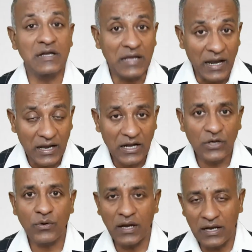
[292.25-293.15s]
directly
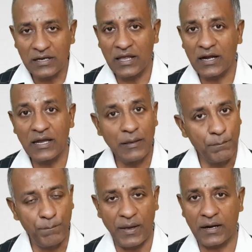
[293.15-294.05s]
or indirectly
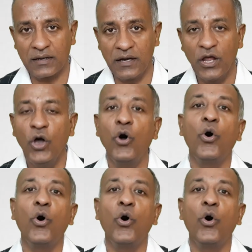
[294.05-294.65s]
impacted